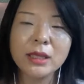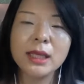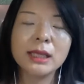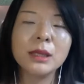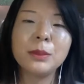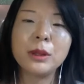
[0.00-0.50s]
It's
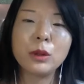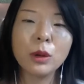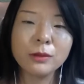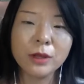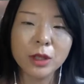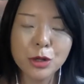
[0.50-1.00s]
going to be
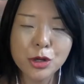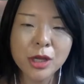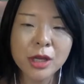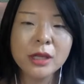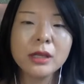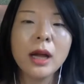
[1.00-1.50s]
your
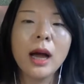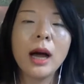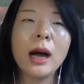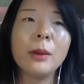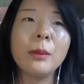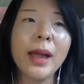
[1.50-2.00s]
version,
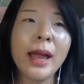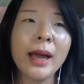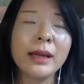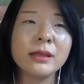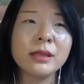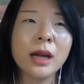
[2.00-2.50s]
and